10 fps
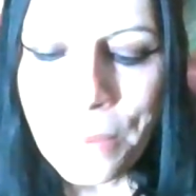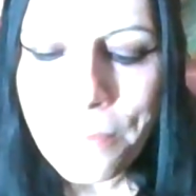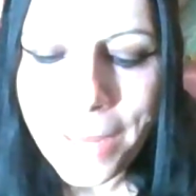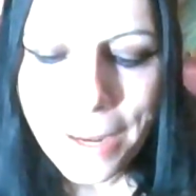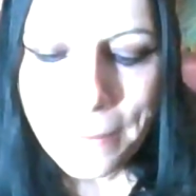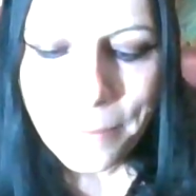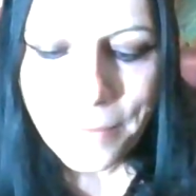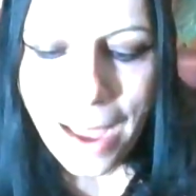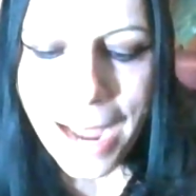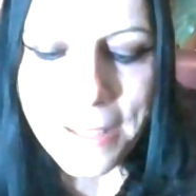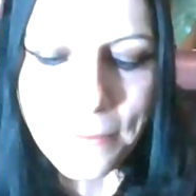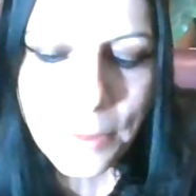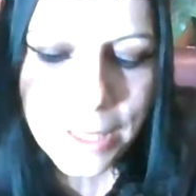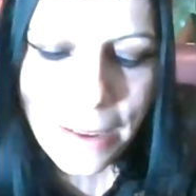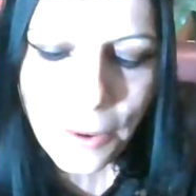But I
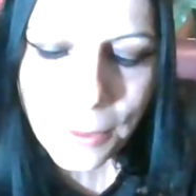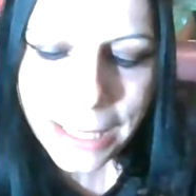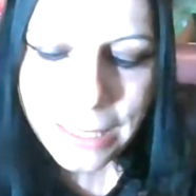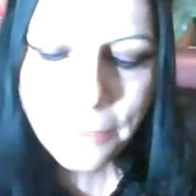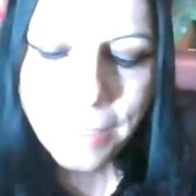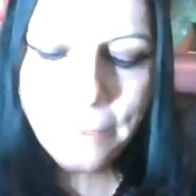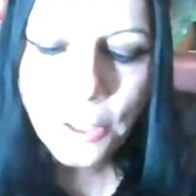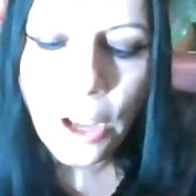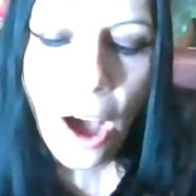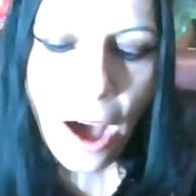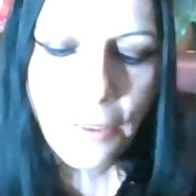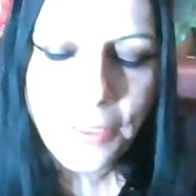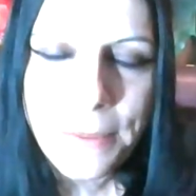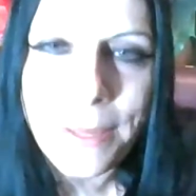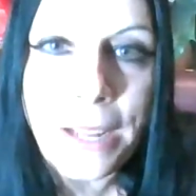was never really into flavored
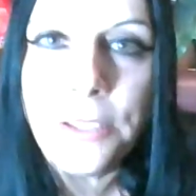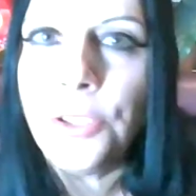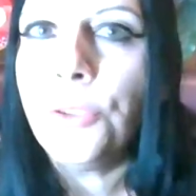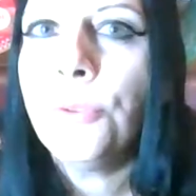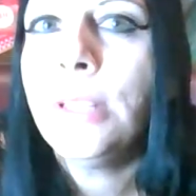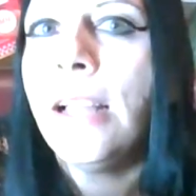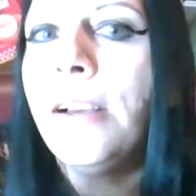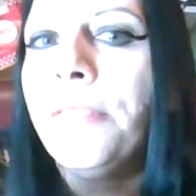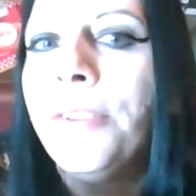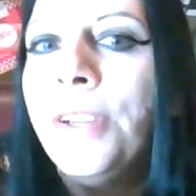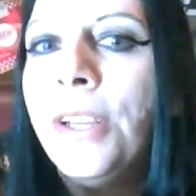coffee, but I do love